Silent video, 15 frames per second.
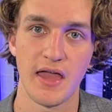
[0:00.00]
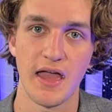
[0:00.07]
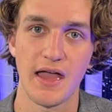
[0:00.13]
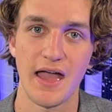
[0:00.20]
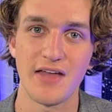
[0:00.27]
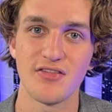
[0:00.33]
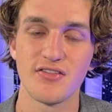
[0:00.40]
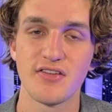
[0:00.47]

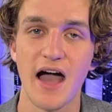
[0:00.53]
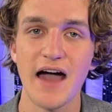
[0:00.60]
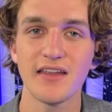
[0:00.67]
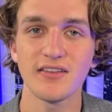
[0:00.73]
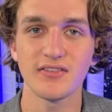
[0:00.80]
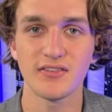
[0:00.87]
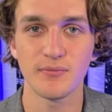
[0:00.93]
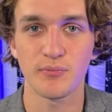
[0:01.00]
And that
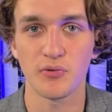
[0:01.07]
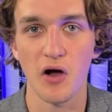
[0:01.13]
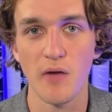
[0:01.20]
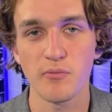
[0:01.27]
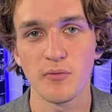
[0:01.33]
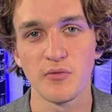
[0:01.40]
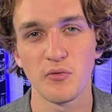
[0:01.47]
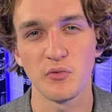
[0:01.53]
is the
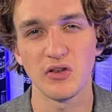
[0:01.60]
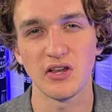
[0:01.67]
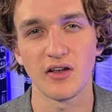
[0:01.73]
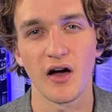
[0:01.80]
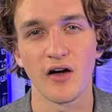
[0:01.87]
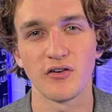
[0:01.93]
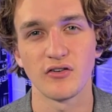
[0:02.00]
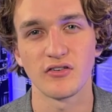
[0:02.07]
problem that we need
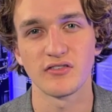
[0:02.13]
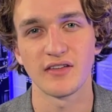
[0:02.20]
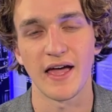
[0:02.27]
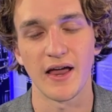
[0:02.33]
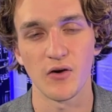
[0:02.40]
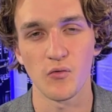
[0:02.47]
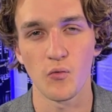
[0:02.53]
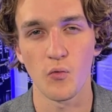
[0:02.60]
to
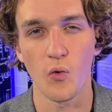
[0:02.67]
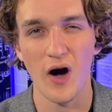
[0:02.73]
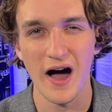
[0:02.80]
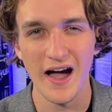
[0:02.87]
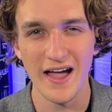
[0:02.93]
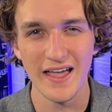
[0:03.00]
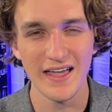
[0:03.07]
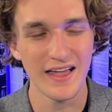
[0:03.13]
understand.
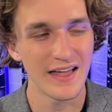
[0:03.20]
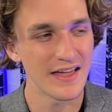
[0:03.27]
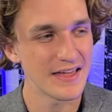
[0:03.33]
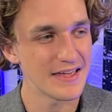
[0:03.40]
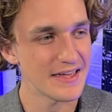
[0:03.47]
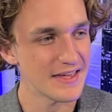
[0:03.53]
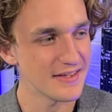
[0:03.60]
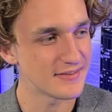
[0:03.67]
Why
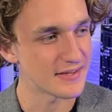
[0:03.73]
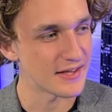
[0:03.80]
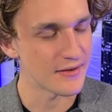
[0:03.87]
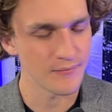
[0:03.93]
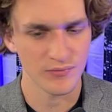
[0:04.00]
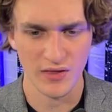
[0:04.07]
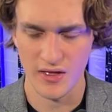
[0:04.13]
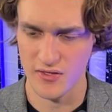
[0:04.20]
is it
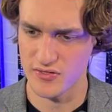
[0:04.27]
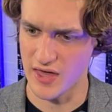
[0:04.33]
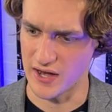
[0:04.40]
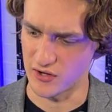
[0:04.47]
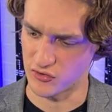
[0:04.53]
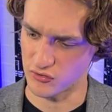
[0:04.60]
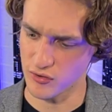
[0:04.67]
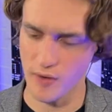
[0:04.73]
that
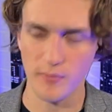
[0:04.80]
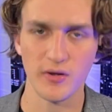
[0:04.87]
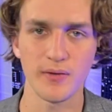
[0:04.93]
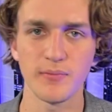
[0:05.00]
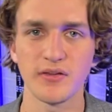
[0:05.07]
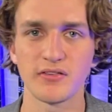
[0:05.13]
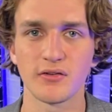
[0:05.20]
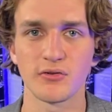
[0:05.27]
a Trump could
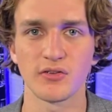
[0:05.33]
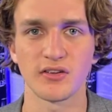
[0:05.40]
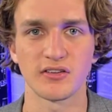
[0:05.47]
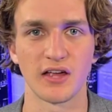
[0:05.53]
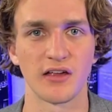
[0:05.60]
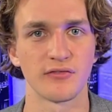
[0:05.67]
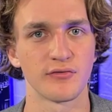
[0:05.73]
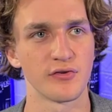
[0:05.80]
be so
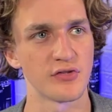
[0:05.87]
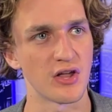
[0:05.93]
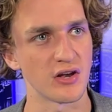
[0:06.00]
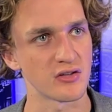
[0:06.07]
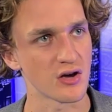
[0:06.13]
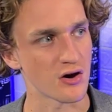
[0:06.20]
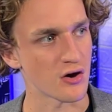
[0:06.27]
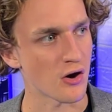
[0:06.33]
successful, that a
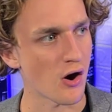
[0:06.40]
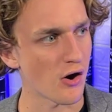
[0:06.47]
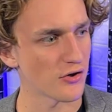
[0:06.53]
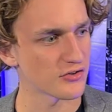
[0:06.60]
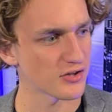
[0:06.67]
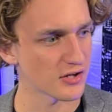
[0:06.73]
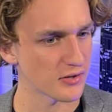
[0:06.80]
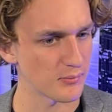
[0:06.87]
Tucker
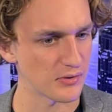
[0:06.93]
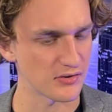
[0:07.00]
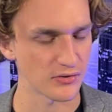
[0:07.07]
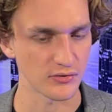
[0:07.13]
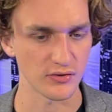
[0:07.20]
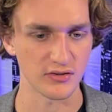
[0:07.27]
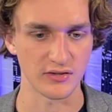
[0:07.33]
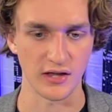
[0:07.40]
Carlson could be so
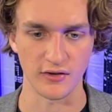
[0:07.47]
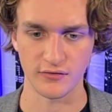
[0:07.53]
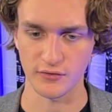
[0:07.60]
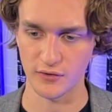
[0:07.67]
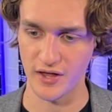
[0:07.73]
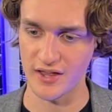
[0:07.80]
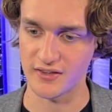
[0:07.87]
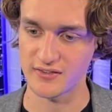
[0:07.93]

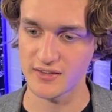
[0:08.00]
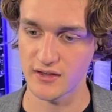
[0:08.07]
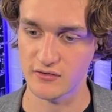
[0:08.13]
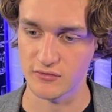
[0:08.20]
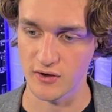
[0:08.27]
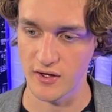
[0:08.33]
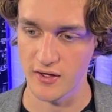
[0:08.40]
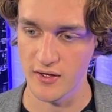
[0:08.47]
successful,
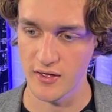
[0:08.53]
etc.?